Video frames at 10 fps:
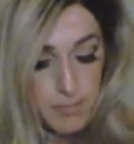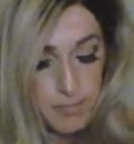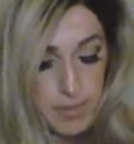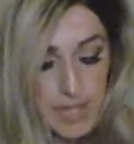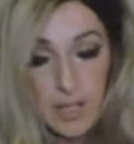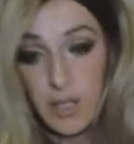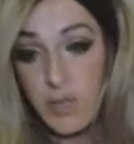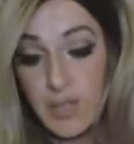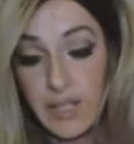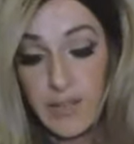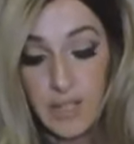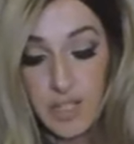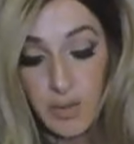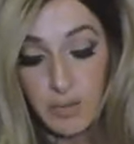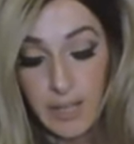But can you believe this
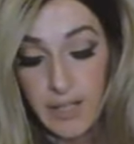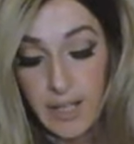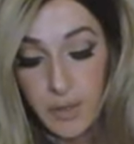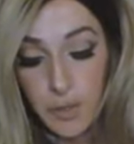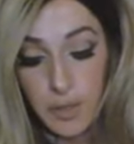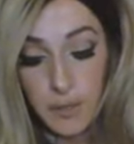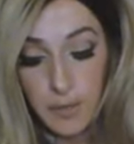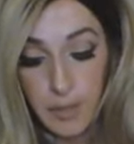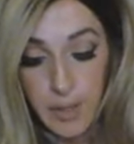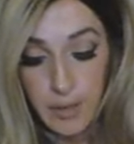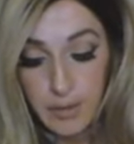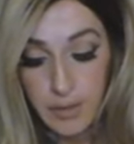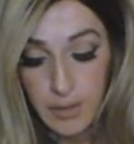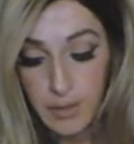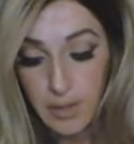shit with my landlord though, for real?
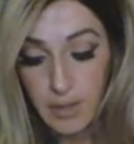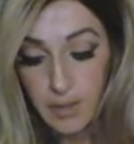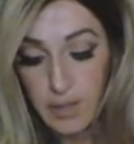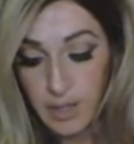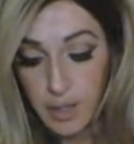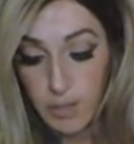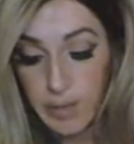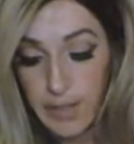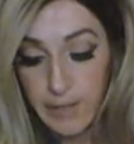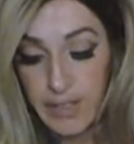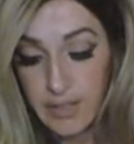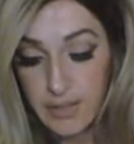Can you believe it?